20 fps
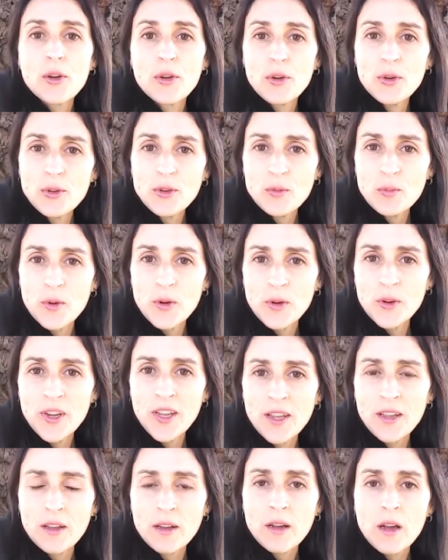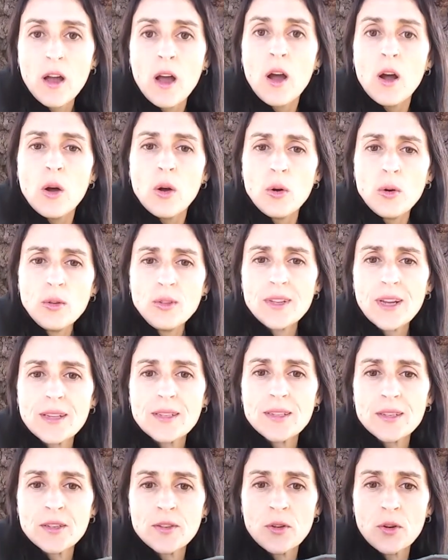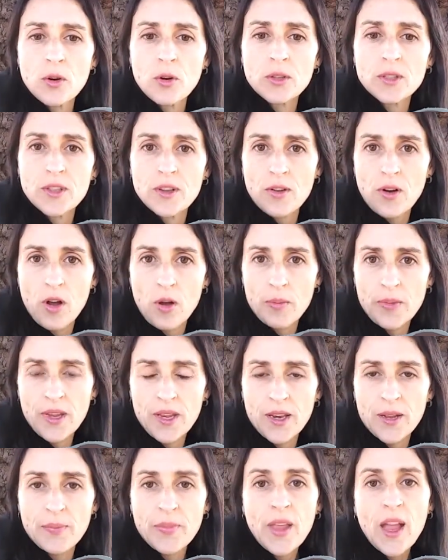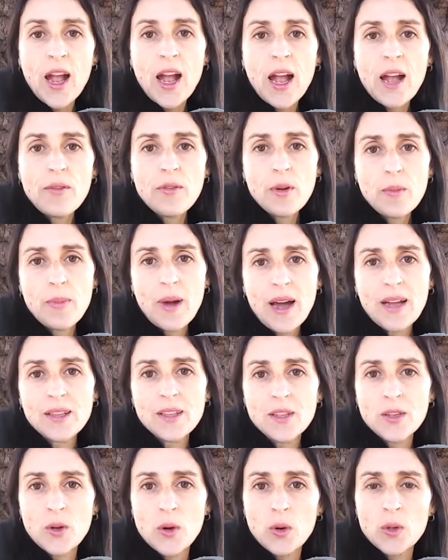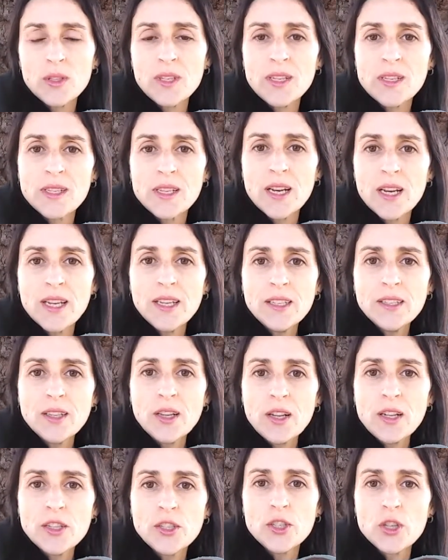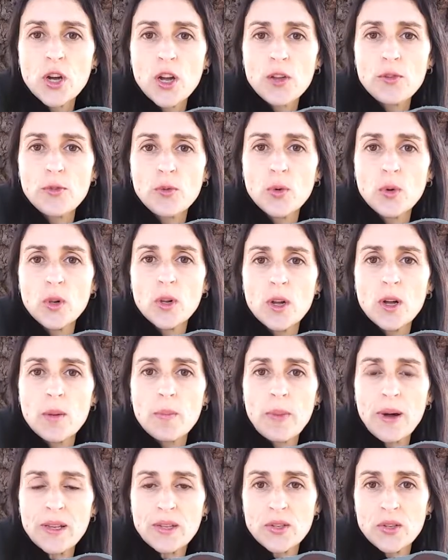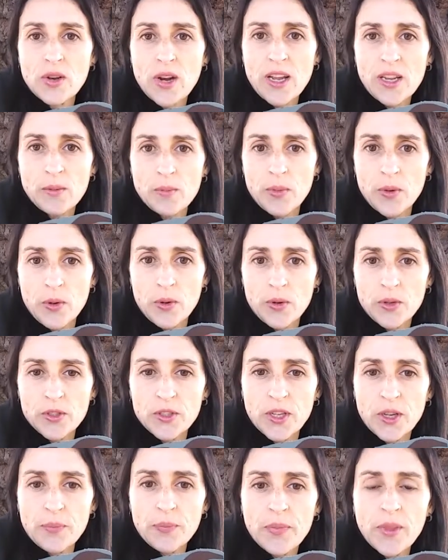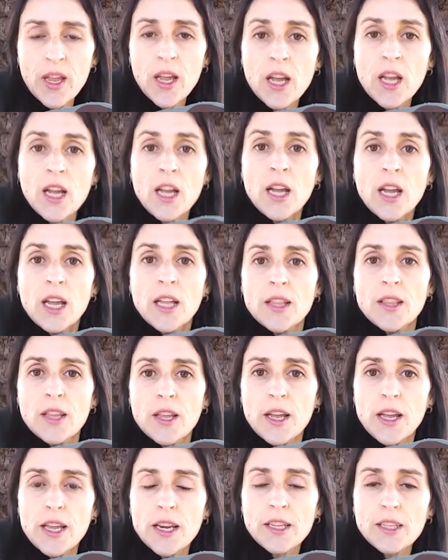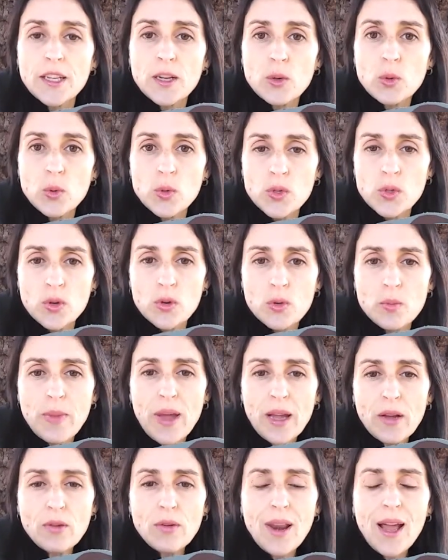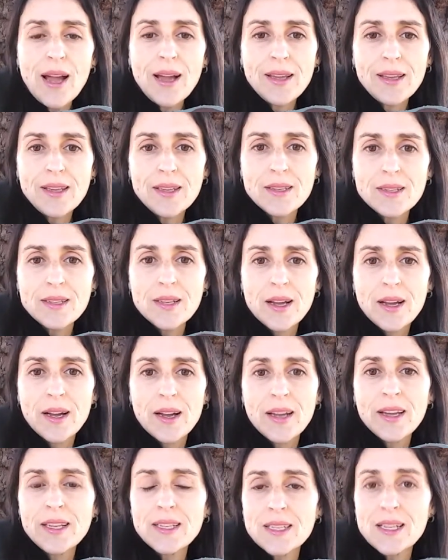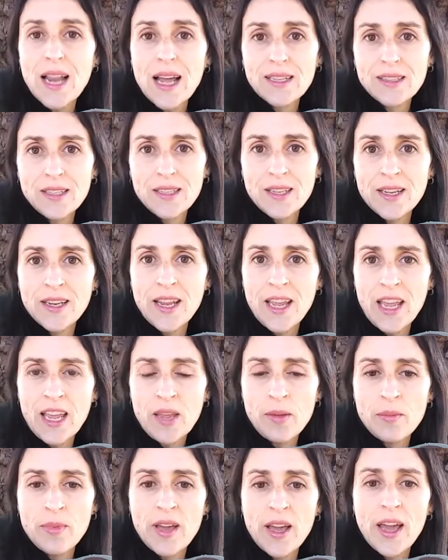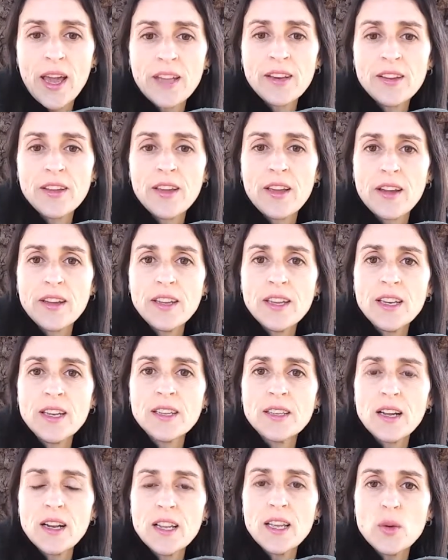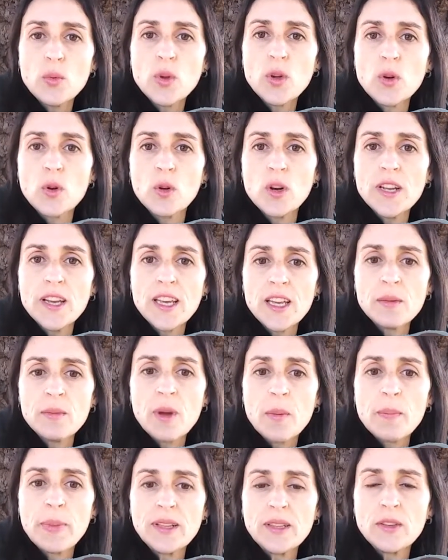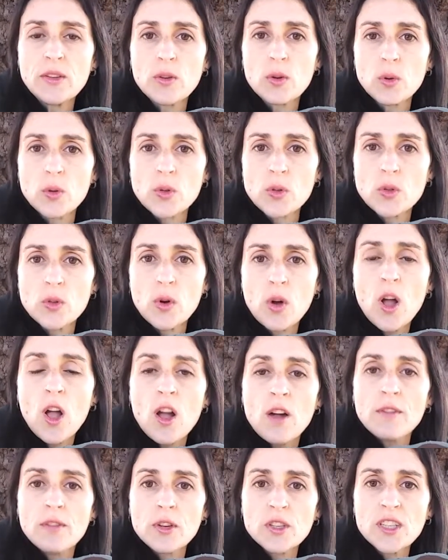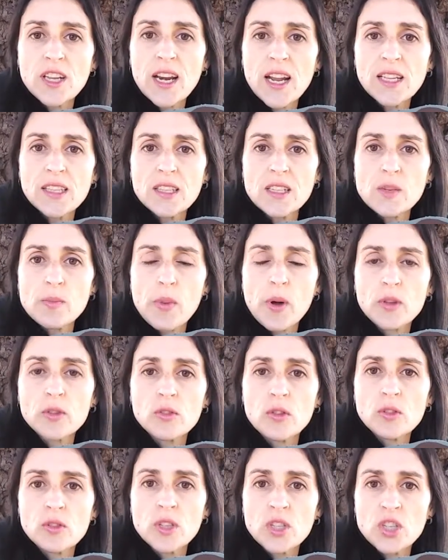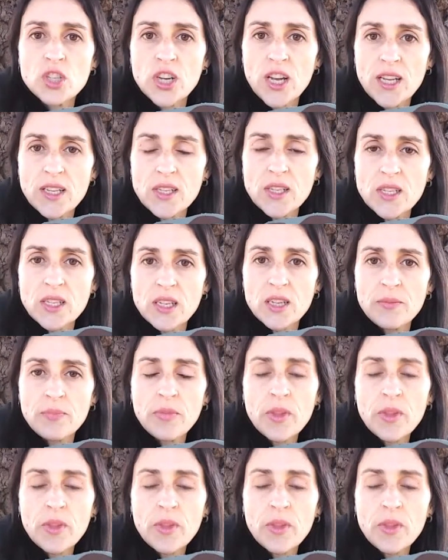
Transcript: Good morning. Who doesn't know the robin? Everybody knows this little joyful passerine bird. Eritacus rubecula is his Latin name, and here in Italy we call him Pettirosso for the red spot on the chest.